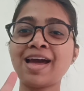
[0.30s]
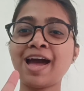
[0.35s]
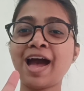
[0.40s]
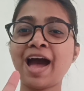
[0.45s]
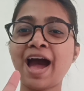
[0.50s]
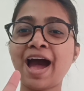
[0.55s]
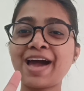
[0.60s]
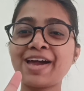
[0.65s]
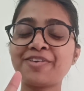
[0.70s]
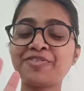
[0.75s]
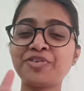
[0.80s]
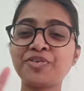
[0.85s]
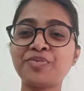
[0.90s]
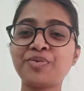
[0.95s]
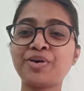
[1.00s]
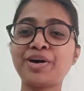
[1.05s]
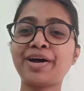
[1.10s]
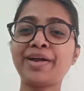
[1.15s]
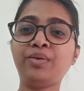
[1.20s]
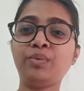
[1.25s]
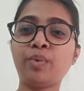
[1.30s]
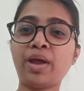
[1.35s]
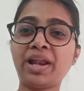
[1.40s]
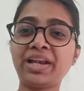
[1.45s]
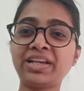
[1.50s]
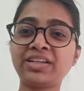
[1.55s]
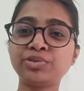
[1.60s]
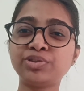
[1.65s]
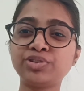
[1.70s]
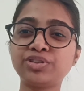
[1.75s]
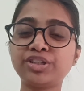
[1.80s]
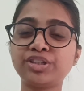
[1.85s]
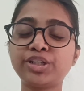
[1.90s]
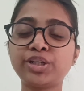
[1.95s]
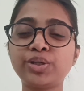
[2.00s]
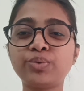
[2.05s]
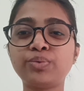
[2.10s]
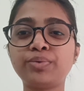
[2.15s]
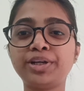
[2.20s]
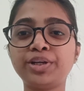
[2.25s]
Hi everyone, welcome to the
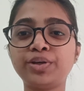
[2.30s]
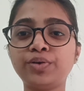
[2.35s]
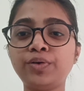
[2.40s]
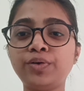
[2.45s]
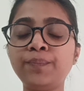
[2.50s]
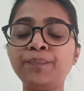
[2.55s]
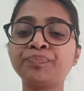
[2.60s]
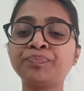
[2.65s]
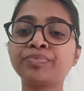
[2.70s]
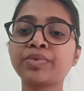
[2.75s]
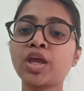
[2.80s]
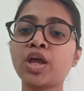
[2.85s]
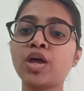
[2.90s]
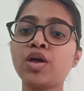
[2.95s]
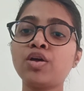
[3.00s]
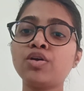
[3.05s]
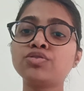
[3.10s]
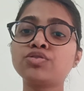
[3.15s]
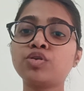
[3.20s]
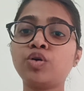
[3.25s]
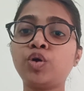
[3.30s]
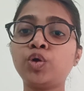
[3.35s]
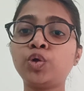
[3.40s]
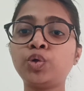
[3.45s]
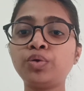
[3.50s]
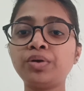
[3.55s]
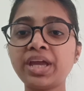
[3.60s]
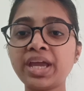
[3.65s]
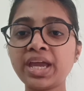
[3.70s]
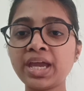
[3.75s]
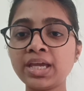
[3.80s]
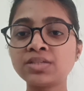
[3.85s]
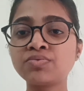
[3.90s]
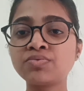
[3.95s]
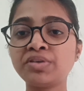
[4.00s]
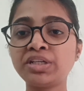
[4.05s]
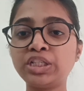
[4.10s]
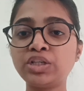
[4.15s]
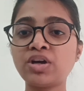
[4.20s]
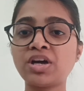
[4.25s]
new video. So today's
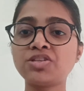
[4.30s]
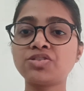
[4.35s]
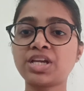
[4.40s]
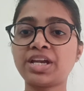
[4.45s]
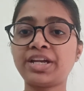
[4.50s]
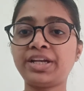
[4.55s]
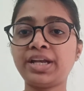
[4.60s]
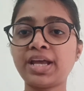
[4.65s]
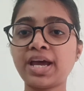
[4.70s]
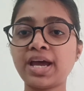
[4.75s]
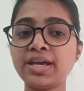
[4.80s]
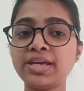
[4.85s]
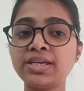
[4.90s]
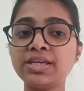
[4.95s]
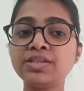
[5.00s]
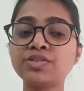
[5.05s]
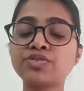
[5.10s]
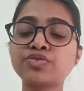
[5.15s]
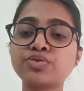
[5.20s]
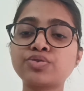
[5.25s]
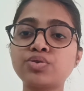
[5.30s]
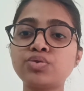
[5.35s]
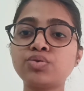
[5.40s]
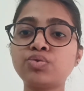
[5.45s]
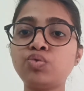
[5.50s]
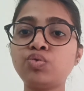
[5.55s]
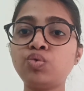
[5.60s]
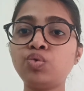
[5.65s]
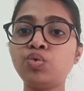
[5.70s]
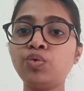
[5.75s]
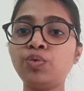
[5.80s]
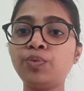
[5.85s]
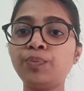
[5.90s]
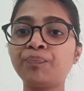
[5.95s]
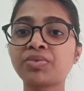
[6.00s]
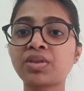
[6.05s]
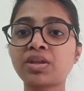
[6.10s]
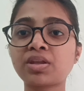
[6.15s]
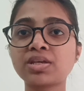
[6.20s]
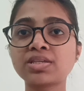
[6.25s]
video agenda is
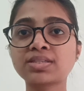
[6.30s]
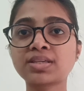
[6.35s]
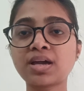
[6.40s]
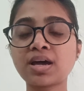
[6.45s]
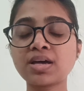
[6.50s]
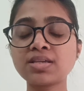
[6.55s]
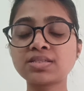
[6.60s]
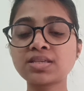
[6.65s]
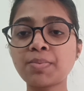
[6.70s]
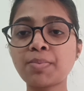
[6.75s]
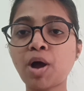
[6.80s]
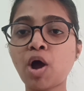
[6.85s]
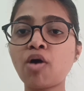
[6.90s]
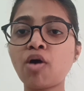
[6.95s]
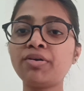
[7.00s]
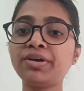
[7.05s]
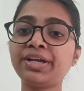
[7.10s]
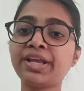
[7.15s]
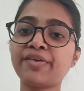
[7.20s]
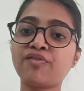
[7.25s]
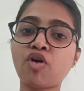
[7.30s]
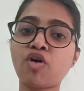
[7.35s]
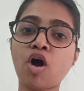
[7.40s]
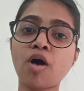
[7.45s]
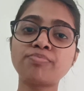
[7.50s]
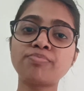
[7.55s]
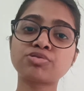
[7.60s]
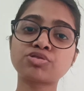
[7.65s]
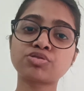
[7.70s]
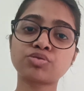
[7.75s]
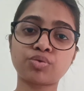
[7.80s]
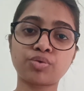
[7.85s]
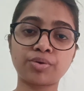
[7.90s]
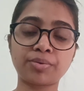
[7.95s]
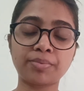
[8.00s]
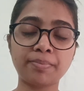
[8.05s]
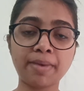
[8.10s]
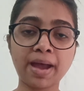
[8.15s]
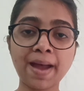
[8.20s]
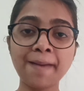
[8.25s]
to discuss about DevOps
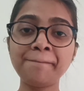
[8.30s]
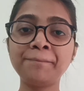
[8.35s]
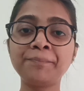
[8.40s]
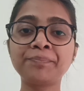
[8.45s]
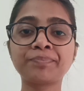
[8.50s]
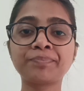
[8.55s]
roadmap